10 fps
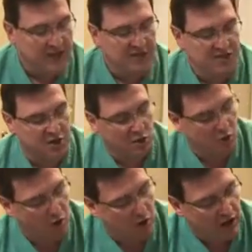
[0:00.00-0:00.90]
And so
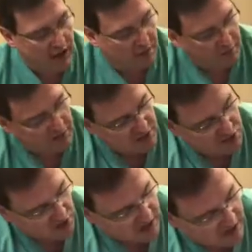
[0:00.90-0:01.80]
what will happen is
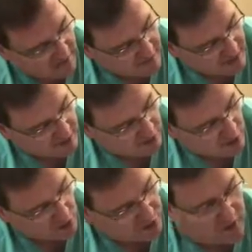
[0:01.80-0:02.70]
you'll have a
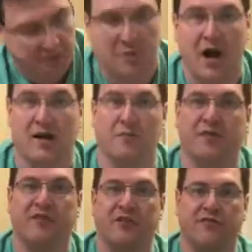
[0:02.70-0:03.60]
growth on the bottom
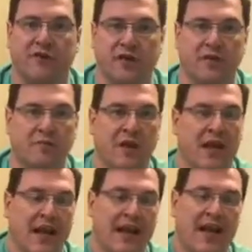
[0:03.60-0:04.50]
of your foot,
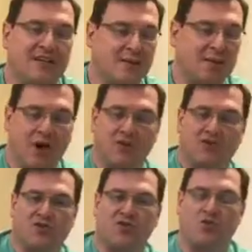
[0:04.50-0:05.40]
and as
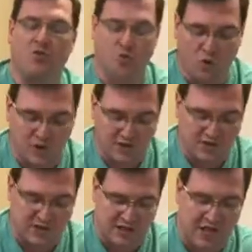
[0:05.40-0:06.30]
opposed to
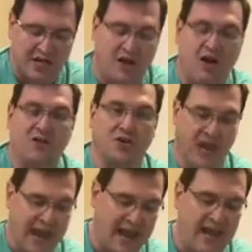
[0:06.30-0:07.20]
warts like on your
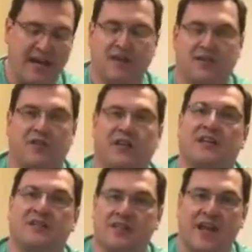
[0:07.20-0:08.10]
hand or
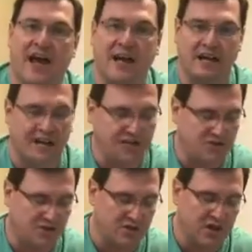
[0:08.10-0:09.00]
things of that
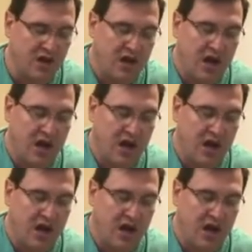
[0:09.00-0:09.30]
nature,